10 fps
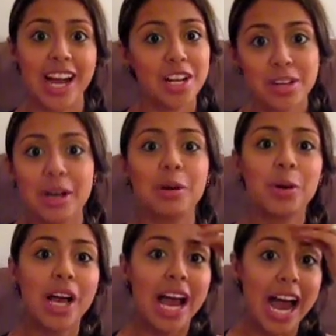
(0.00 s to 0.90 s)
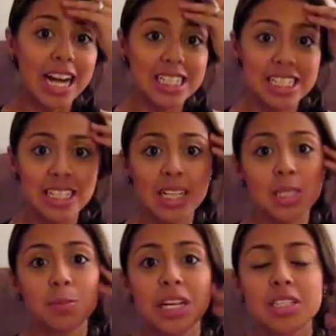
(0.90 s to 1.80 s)
I know I didn't
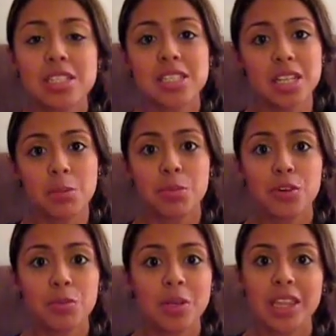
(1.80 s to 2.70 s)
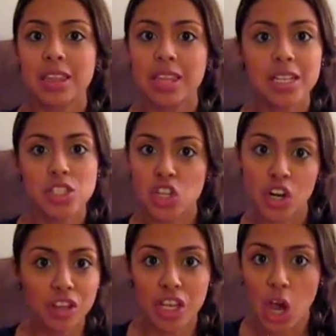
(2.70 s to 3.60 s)
expect to see improvement this
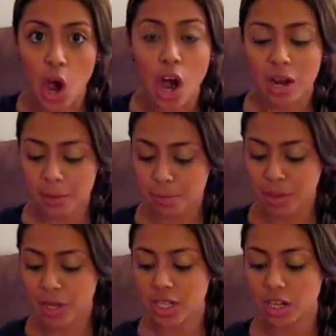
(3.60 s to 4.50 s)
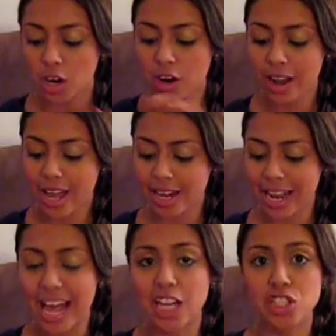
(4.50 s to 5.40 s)
early on, but her head
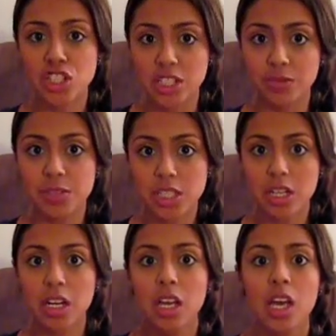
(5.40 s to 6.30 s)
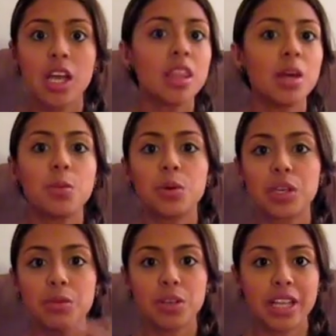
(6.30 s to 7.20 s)
has shifted. They will
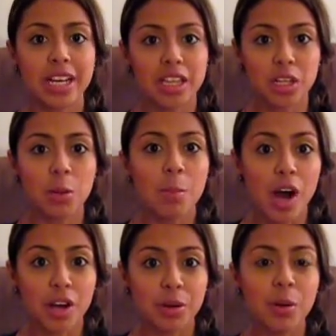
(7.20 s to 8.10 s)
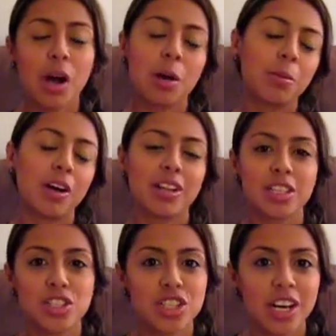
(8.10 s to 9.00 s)
give you like a little model. I'll
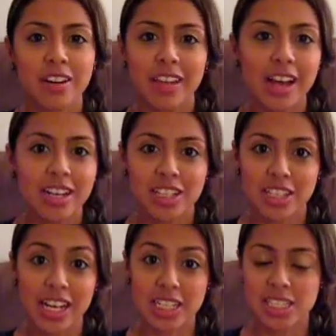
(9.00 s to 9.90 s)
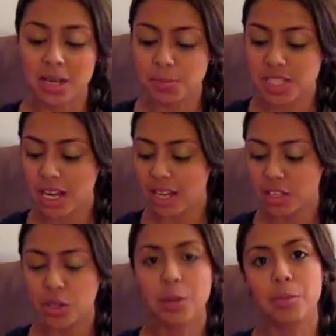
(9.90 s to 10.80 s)
probably share that in the next update.
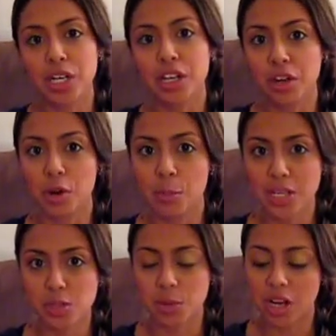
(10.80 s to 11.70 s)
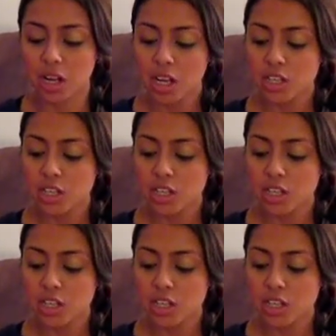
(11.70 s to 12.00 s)
You can bring it home as well.